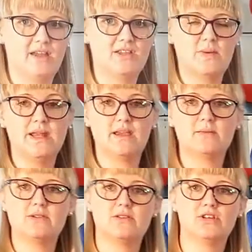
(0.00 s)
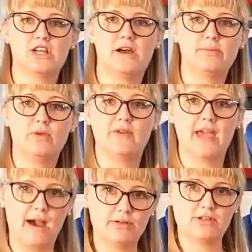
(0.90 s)
So when it comes to your child moving
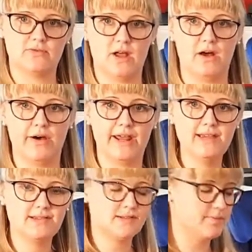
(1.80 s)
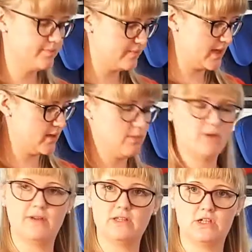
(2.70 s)
out of the harness, they can
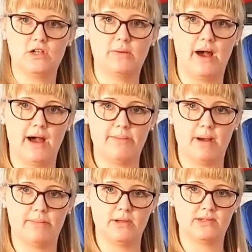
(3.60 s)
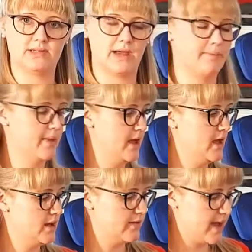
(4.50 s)
move into a high back booster.
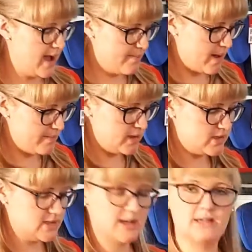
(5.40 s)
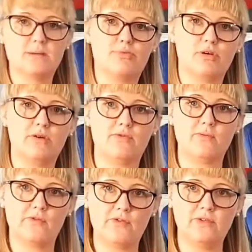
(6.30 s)
Now the high back booster is approved from
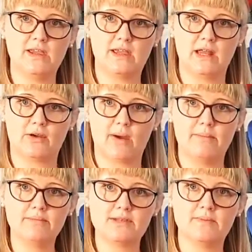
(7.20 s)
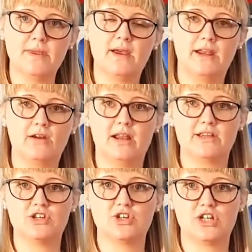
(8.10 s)
15 kilograms and it will
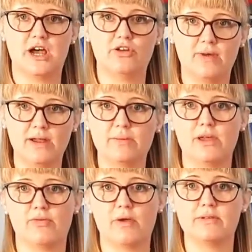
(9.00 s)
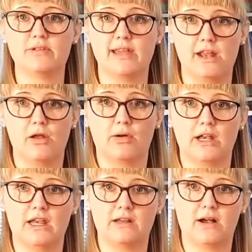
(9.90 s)
last your child right the way through until they no longer
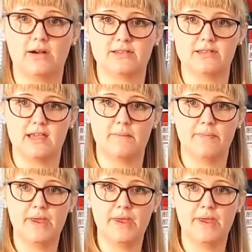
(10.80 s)
need a car seat.